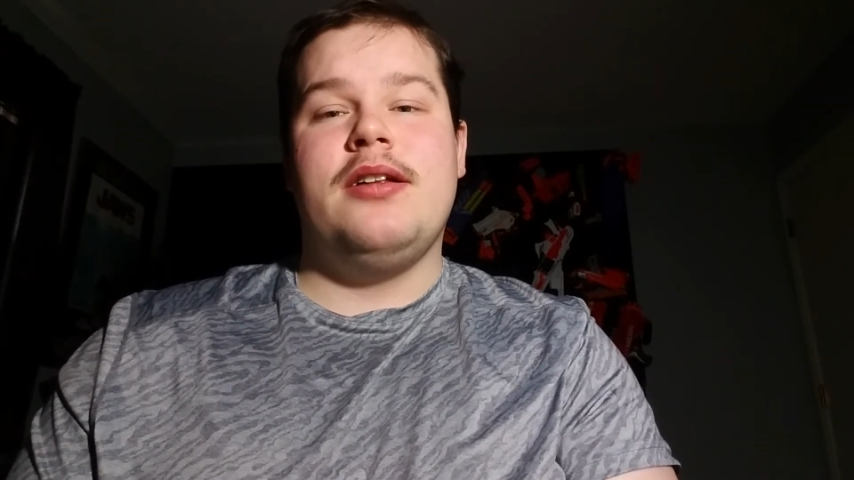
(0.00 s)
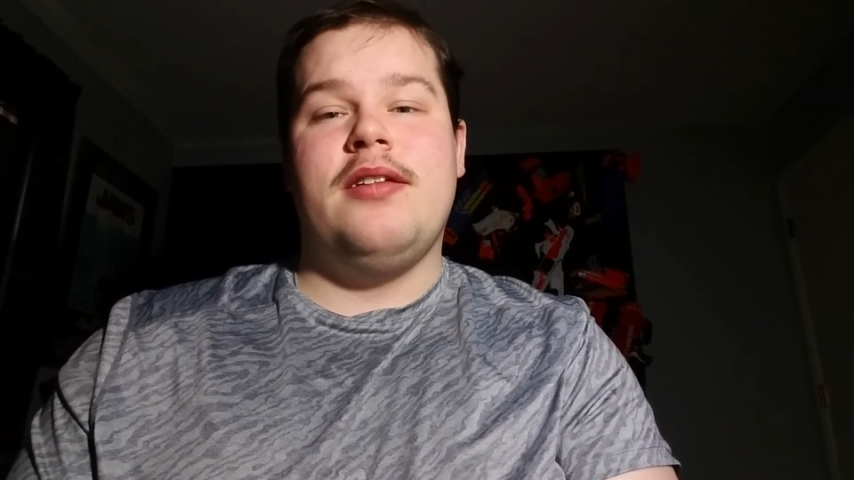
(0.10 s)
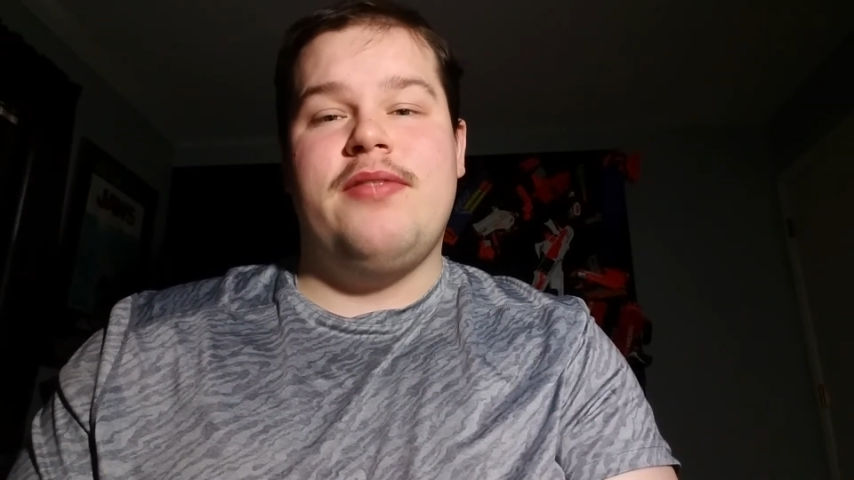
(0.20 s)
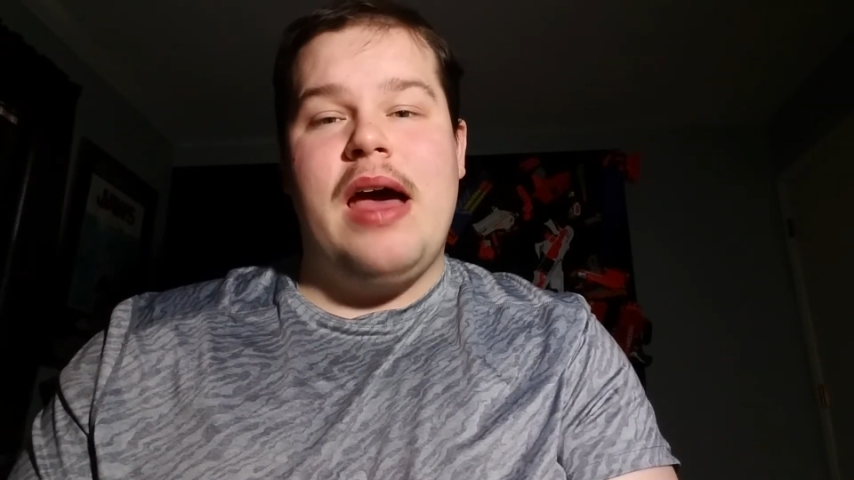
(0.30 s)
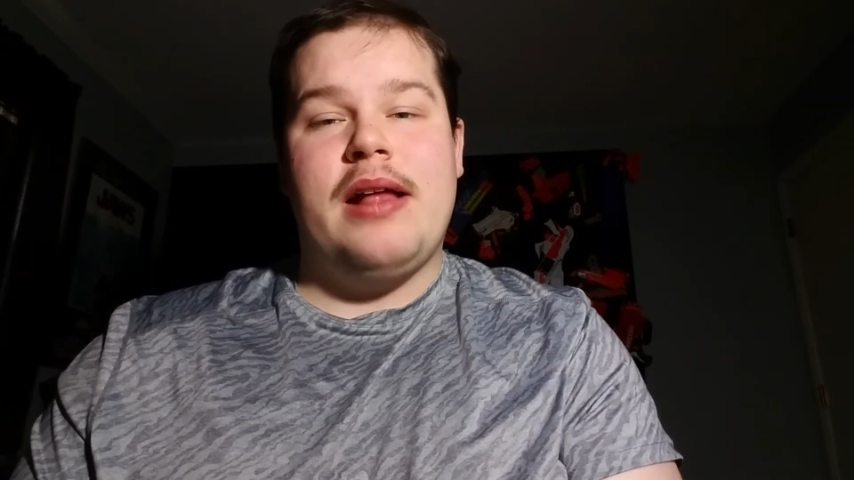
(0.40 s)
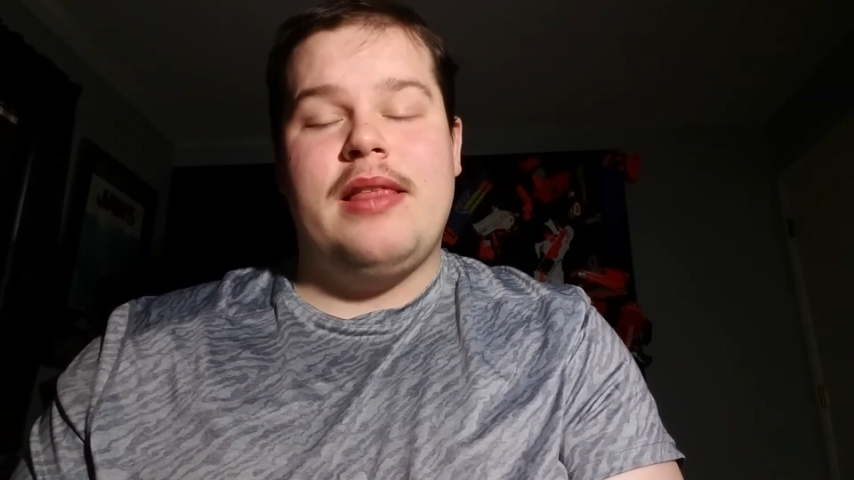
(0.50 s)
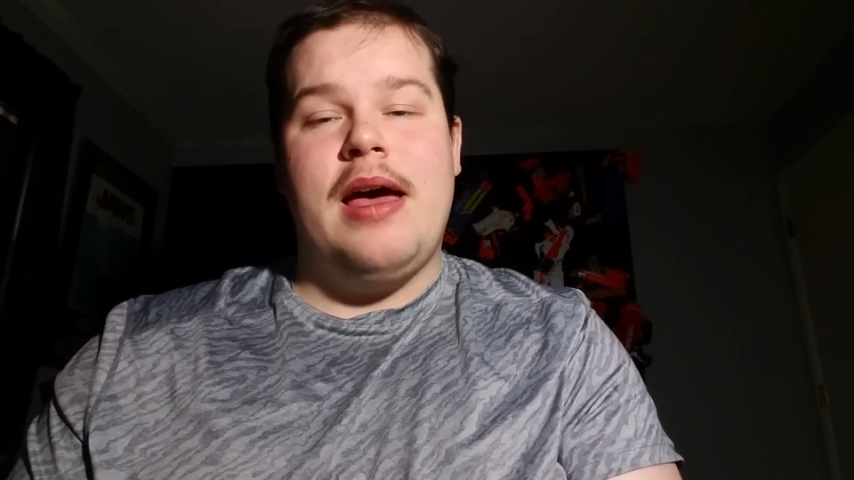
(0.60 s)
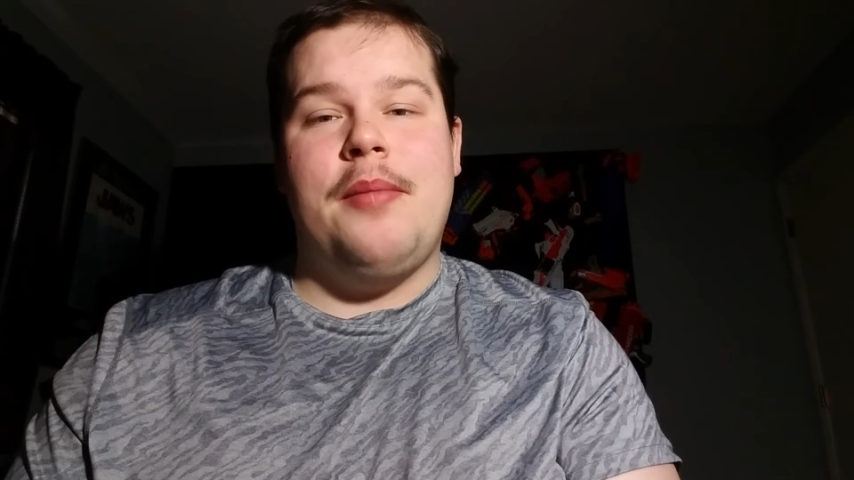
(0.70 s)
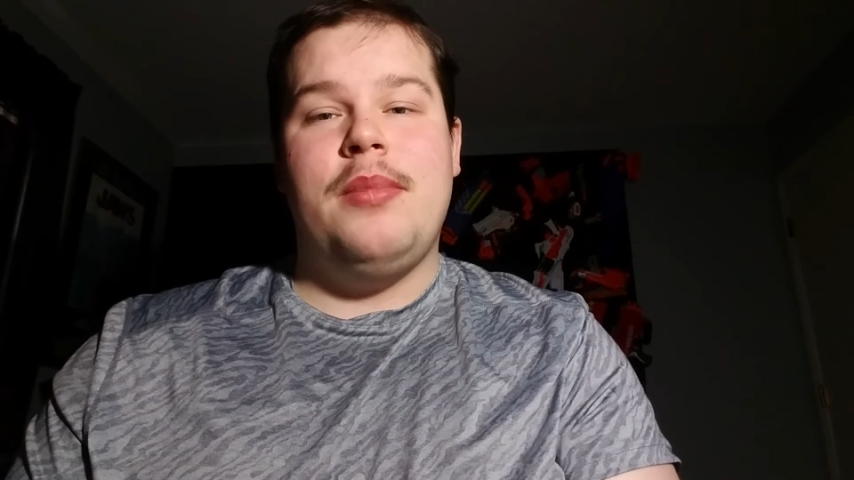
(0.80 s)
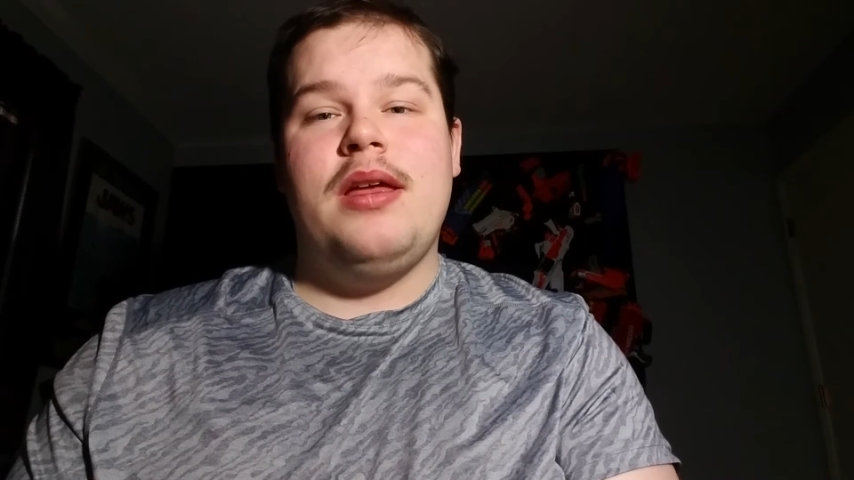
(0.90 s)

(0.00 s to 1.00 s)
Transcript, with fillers: the fact that